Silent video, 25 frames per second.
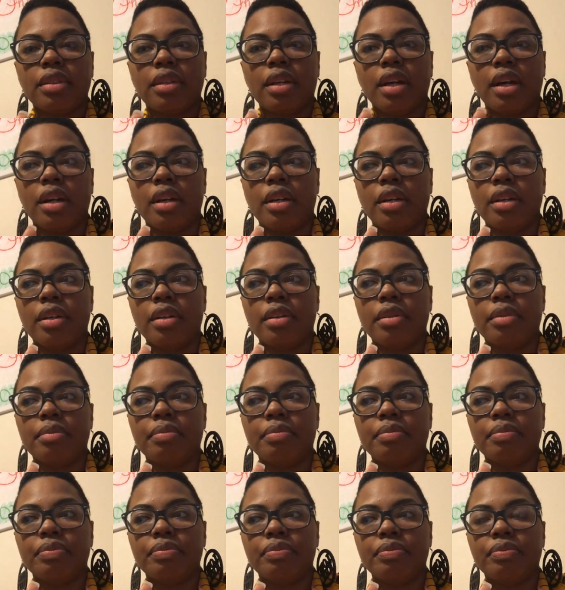I
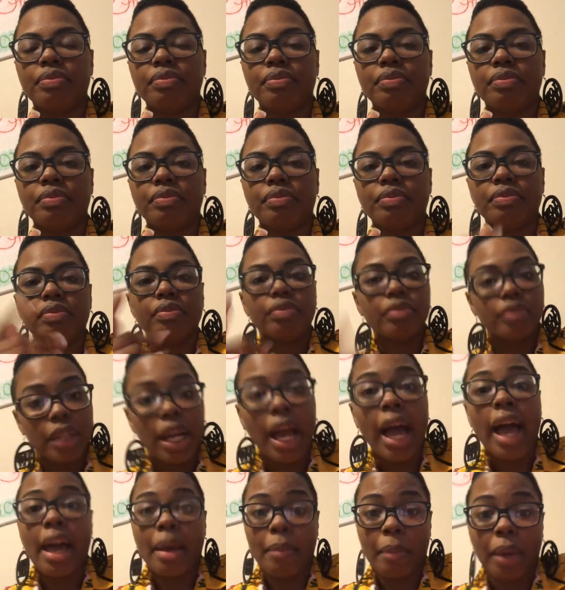
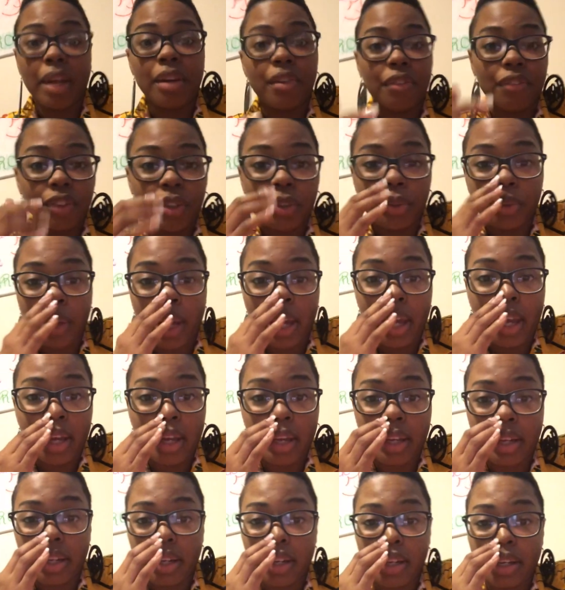had my interview
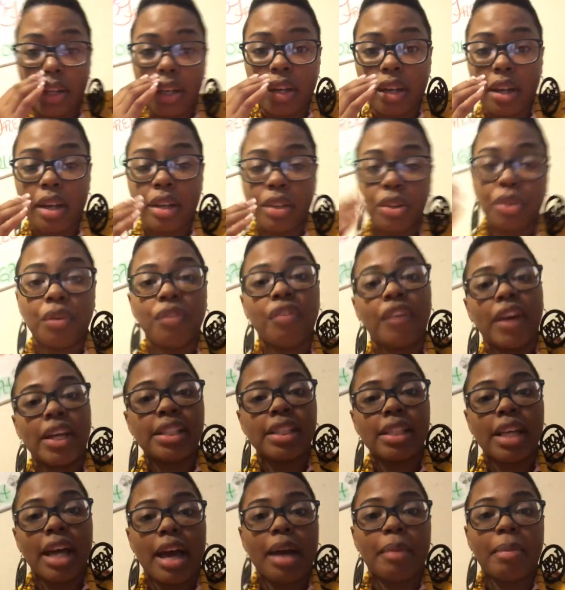through
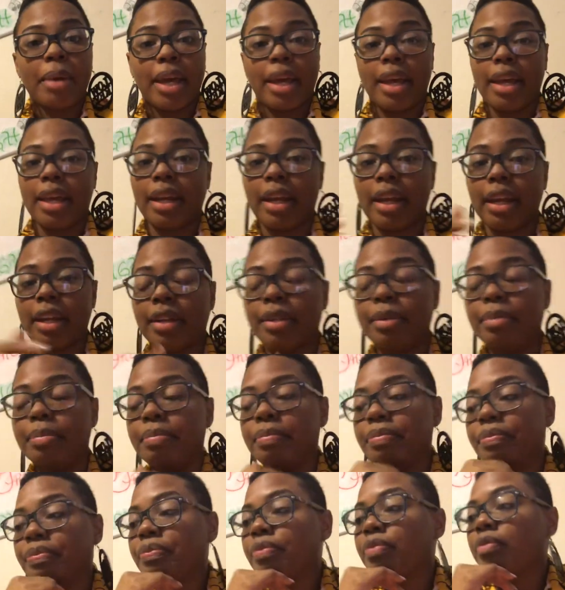FaceTime at 8
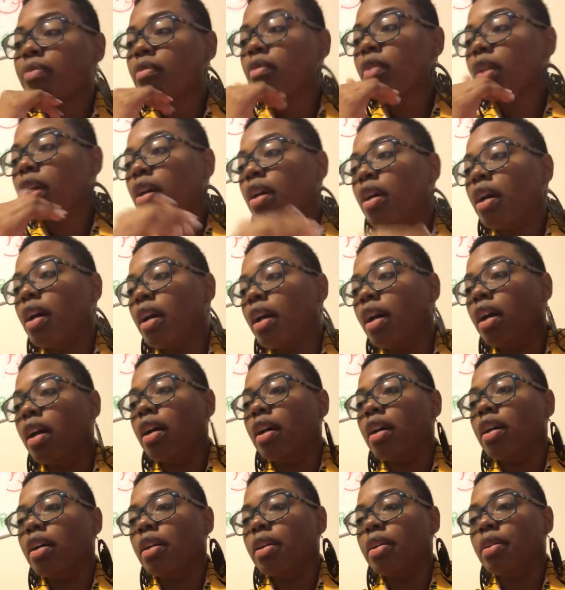
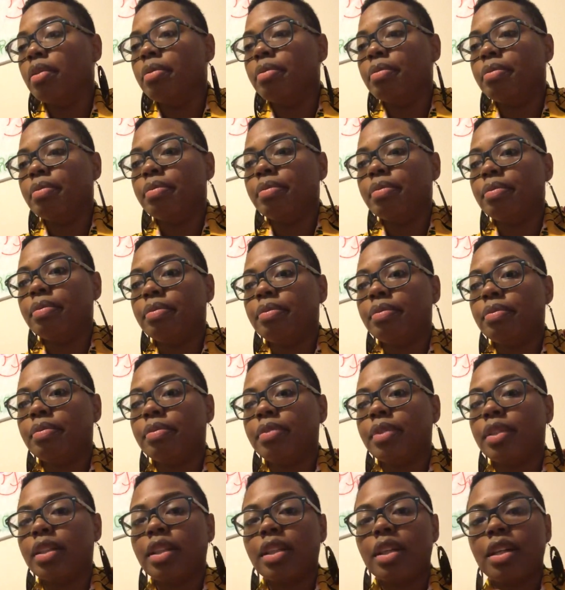a.m.
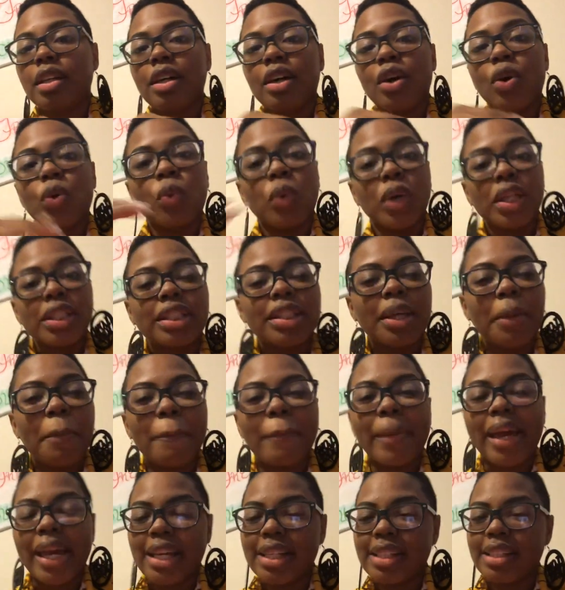What's
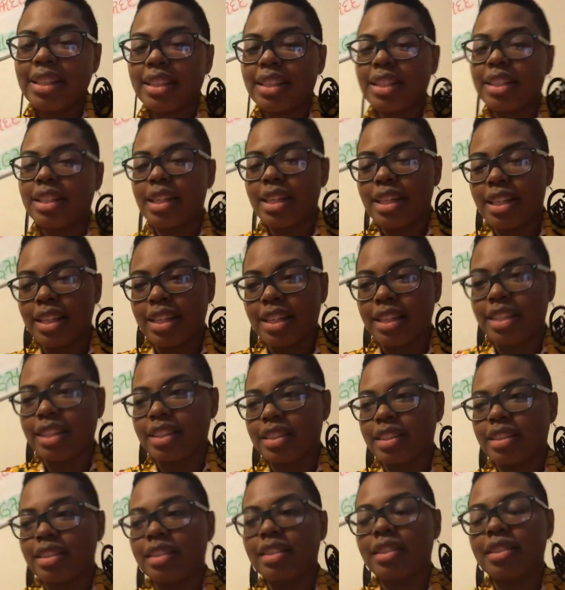amazing
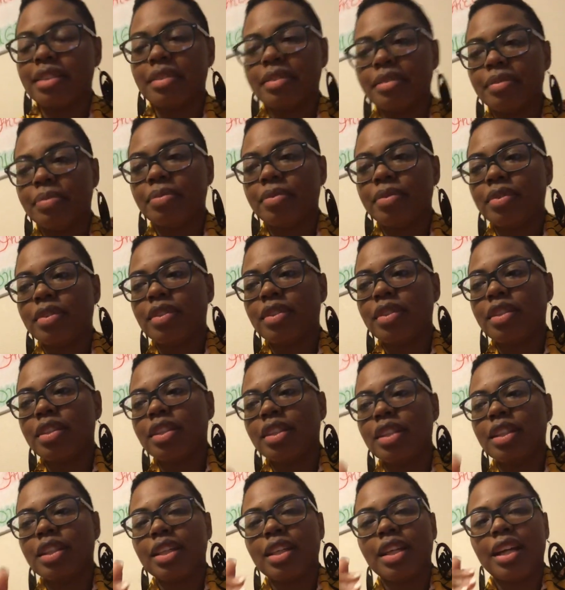is
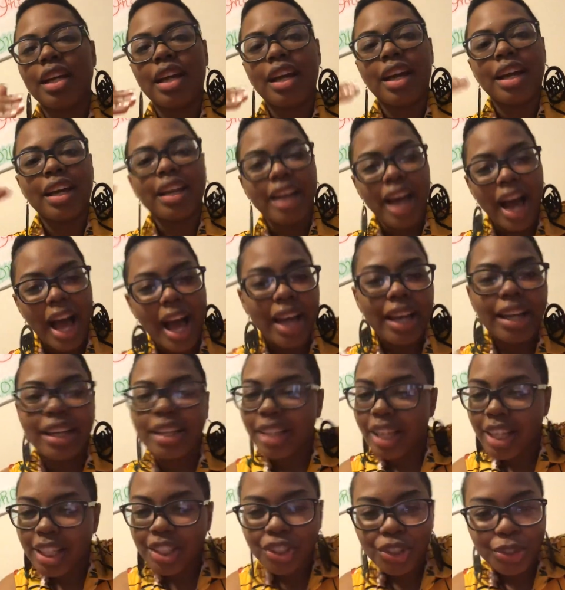God
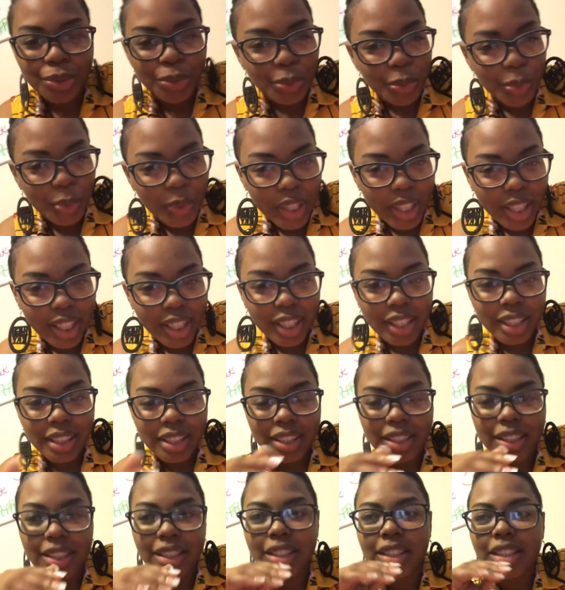connects you with
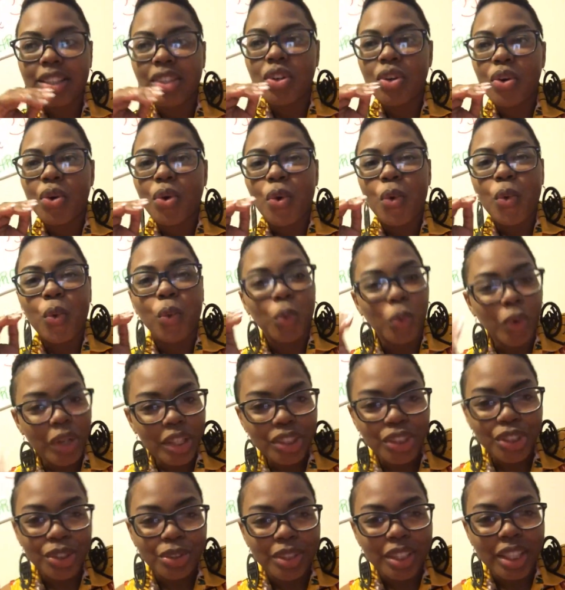
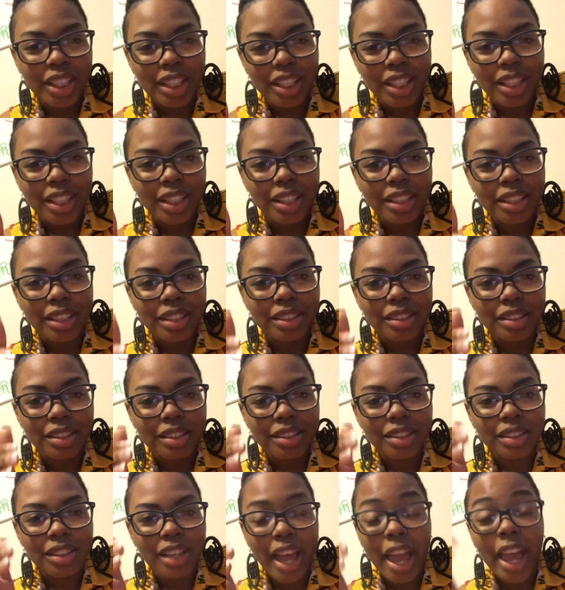what you need,
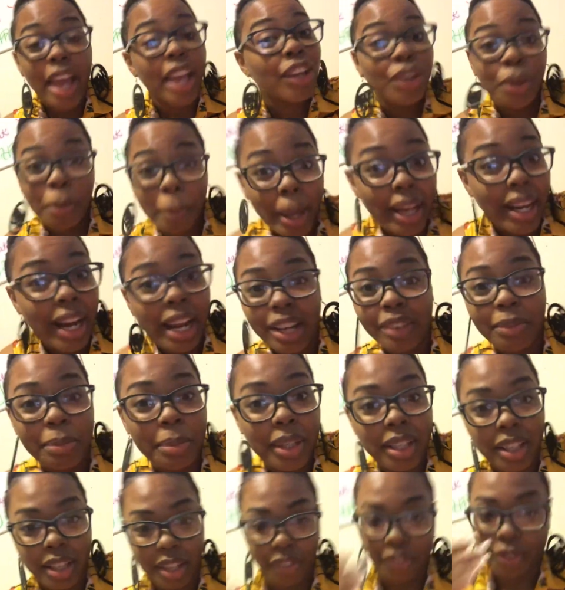and you may not even
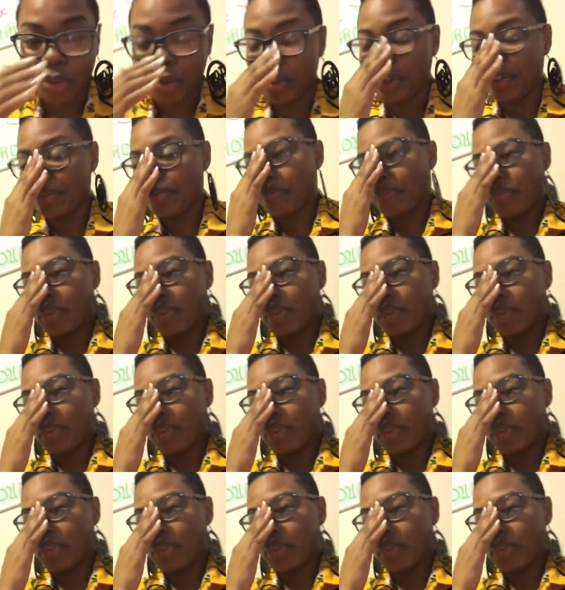be looking for it.